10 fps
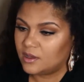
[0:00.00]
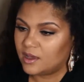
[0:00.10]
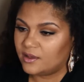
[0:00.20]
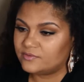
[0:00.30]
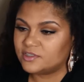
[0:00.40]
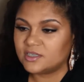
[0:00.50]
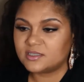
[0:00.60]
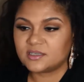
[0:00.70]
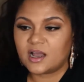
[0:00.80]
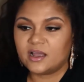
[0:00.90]
I've
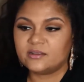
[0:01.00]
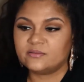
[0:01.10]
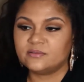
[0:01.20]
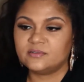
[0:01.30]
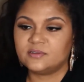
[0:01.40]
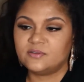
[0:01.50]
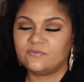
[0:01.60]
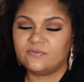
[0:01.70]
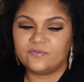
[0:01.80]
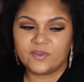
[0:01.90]
just gotten
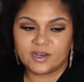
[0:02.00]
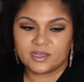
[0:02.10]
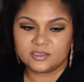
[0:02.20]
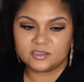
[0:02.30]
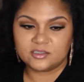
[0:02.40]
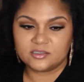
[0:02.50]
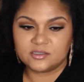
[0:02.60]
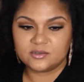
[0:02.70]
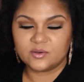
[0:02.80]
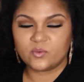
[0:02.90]
finished
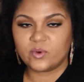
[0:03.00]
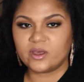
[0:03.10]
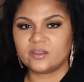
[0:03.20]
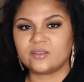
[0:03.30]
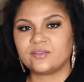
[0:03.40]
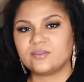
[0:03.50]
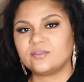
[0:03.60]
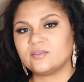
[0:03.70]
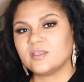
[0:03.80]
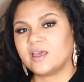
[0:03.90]
with
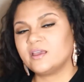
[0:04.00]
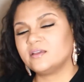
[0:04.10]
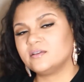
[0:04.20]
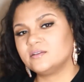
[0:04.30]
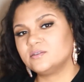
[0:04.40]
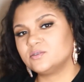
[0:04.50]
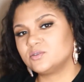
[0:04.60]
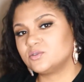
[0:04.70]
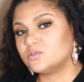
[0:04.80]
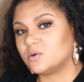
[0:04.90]
like
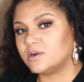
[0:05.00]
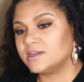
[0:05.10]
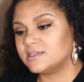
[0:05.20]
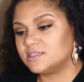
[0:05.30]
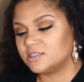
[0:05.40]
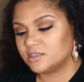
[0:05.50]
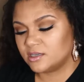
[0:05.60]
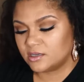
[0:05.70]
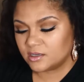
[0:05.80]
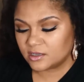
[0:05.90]
storage,
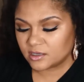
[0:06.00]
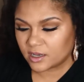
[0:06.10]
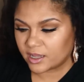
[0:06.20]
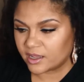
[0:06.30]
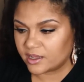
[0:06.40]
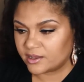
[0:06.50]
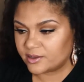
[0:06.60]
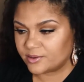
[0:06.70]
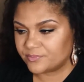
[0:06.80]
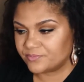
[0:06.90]
like
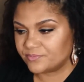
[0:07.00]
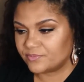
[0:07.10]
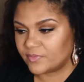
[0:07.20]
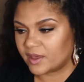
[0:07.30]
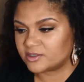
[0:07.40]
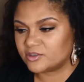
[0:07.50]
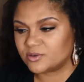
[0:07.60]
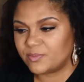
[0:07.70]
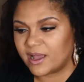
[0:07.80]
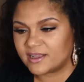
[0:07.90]
extra
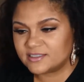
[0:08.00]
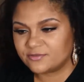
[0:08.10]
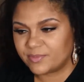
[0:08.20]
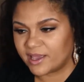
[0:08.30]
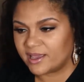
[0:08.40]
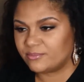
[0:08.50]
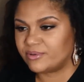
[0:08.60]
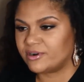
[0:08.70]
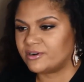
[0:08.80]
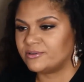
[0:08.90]
pads of
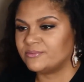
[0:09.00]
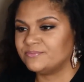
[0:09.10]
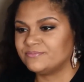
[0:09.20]
paper,